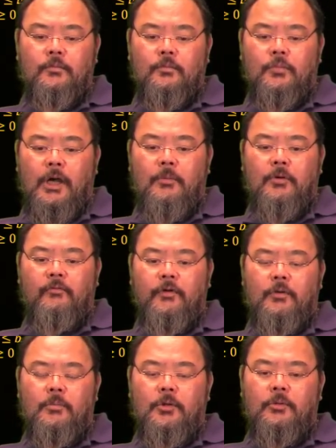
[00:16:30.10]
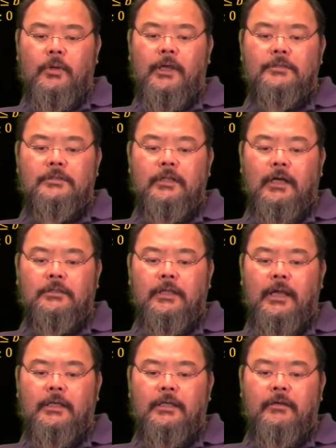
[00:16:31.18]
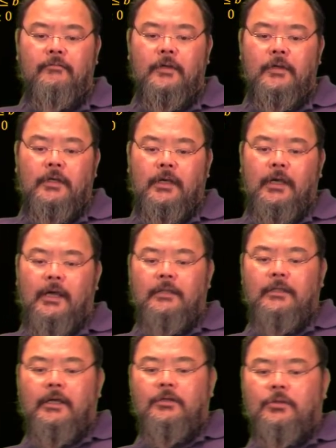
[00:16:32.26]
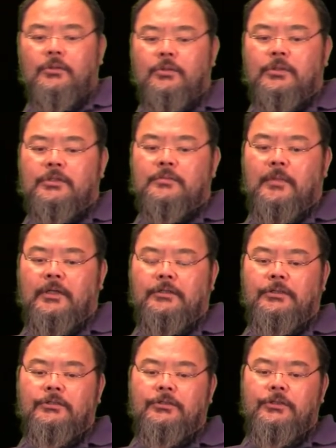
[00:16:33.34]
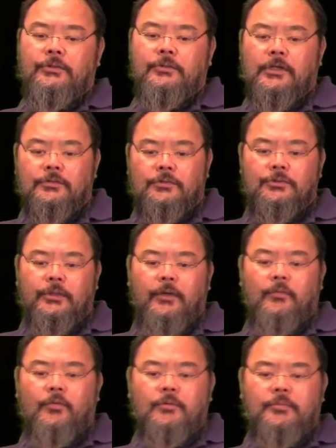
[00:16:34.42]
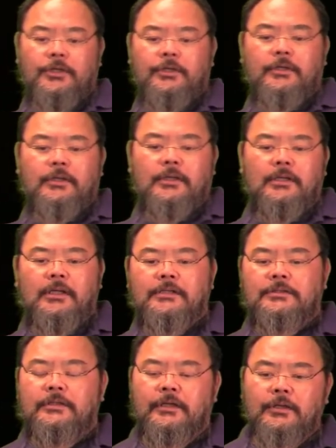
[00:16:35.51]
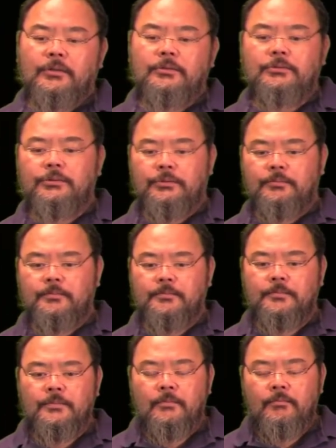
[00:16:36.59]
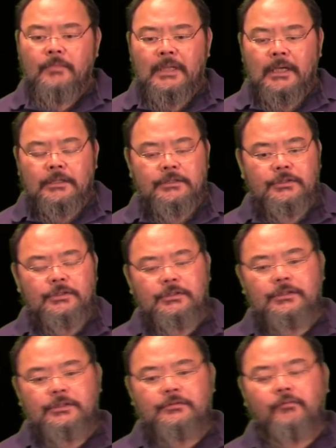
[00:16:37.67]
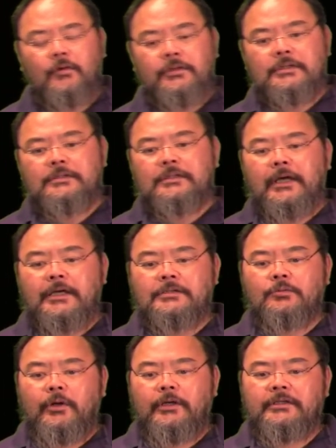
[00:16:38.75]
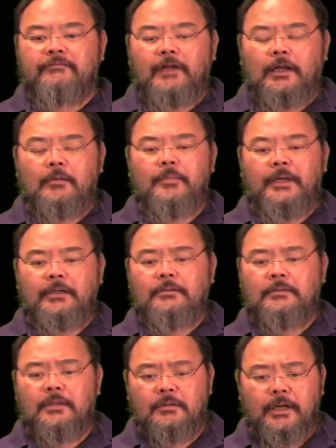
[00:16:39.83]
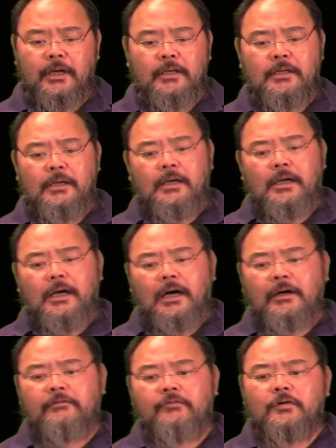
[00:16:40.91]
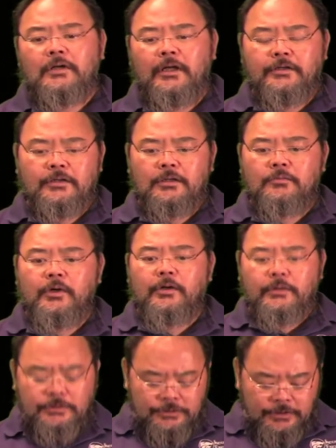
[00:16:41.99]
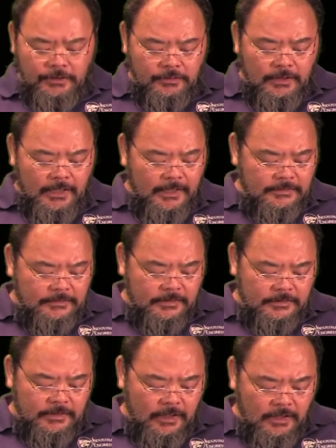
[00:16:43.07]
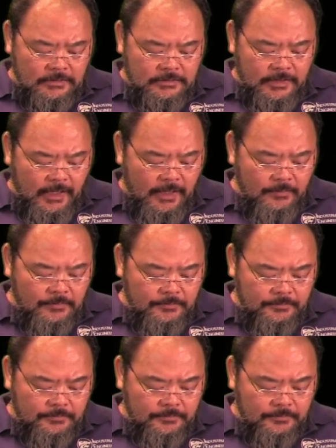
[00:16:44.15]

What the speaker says: primal variable is non-negative, and then your corresponding dual constraint will be less than equal to. This is just for this case we're developing, okay? However, later on we're going to generalize this concept